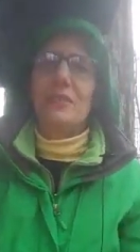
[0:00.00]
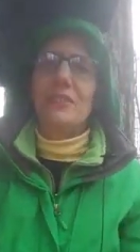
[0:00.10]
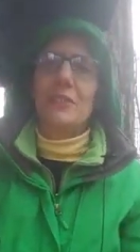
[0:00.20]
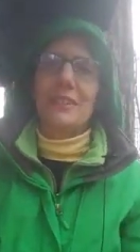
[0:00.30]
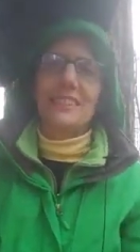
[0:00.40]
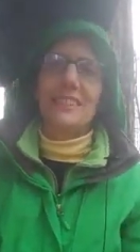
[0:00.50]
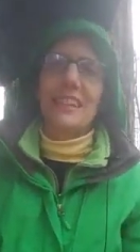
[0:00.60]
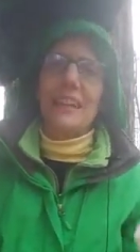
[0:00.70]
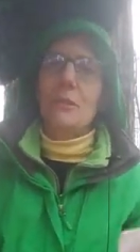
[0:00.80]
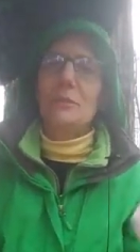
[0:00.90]
you can see,
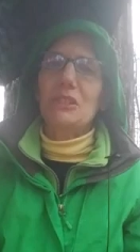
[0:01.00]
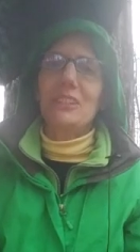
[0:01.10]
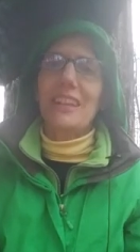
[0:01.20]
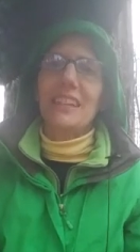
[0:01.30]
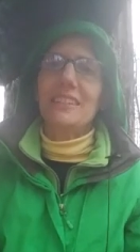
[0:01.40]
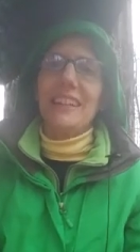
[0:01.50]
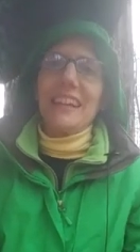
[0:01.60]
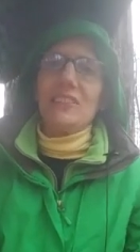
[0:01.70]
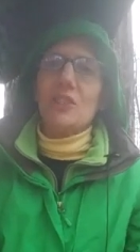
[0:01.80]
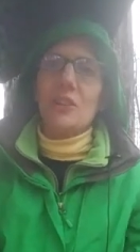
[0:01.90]
how much
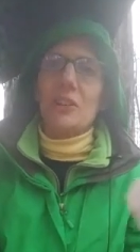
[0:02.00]
nature